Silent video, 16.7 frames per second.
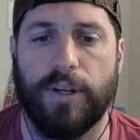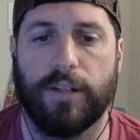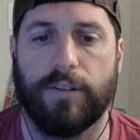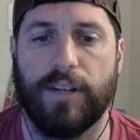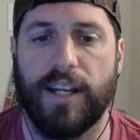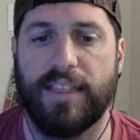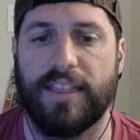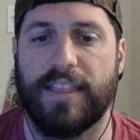
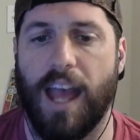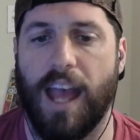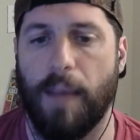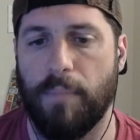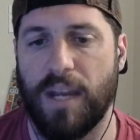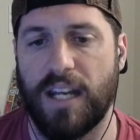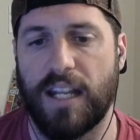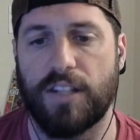create
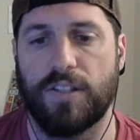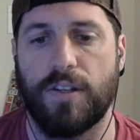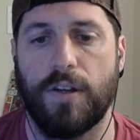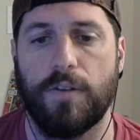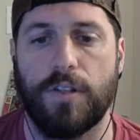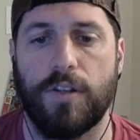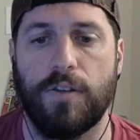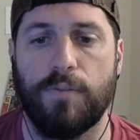that many
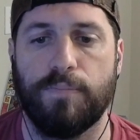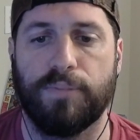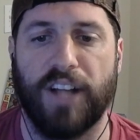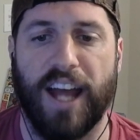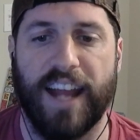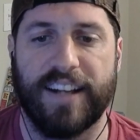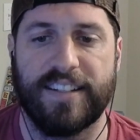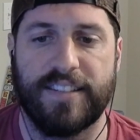2/2
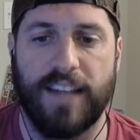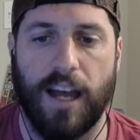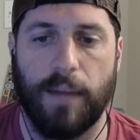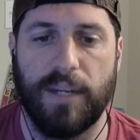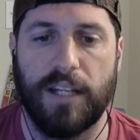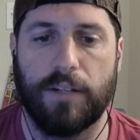black zombie